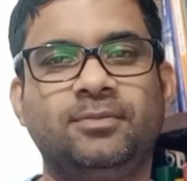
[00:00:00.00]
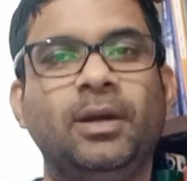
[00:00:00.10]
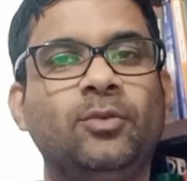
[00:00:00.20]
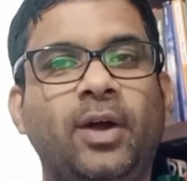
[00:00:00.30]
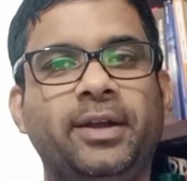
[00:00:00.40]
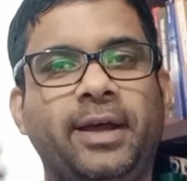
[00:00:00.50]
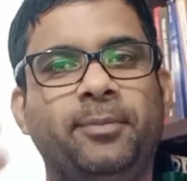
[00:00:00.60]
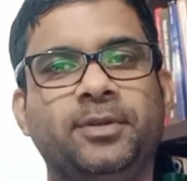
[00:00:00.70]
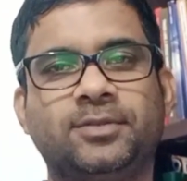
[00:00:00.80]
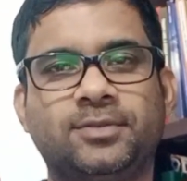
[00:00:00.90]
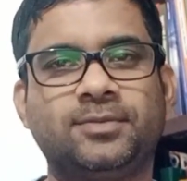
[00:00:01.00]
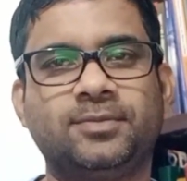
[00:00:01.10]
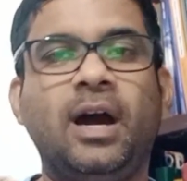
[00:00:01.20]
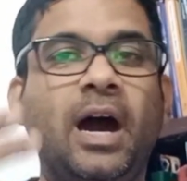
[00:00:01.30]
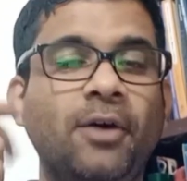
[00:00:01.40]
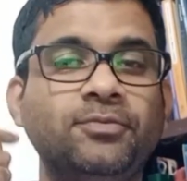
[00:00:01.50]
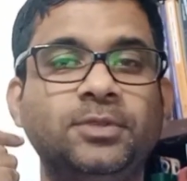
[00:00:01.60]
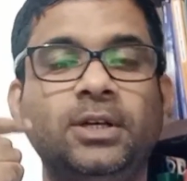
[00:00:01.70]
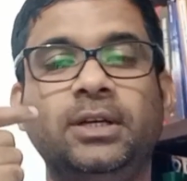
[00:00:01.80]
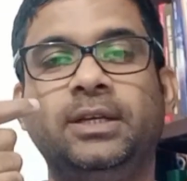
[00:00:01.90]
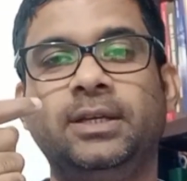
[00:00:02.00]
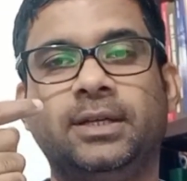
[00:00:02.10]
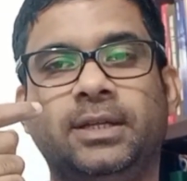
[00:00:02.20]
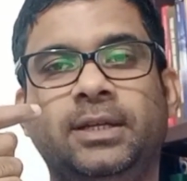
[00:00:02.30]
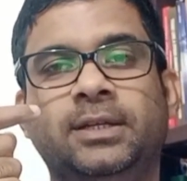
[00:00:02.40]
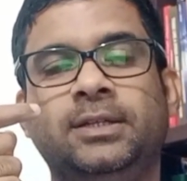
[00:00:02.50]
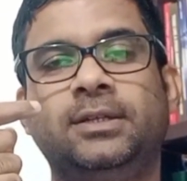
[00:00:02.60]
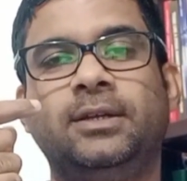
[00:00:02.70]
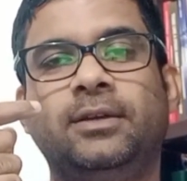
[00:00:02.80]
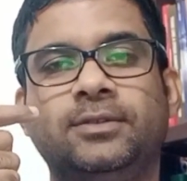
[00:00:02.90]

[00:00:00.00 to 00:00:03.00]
But what happens? After hearing